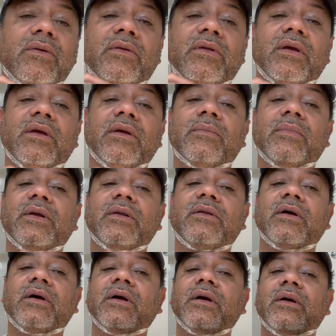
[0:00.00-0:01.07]
taking my
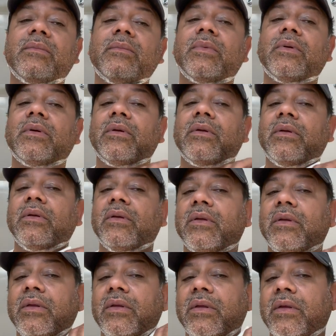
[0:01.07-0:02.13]
time
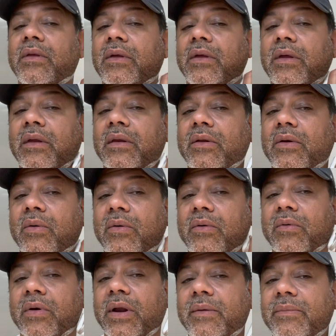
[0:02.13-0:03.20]
and going
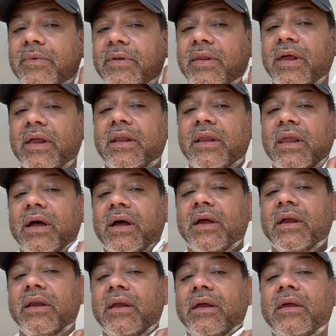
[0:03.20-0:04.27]
right up to that
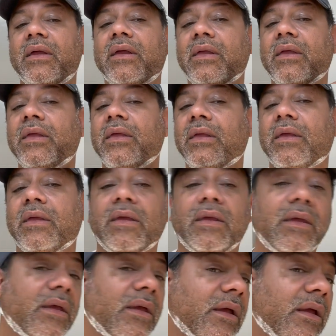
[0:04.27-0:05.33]
line.
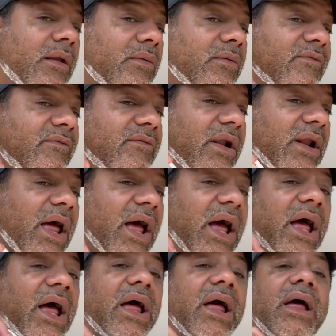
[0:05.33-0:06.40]
And
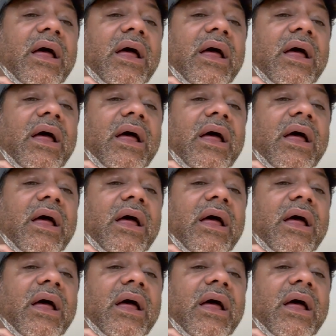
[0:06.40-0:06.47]
voila,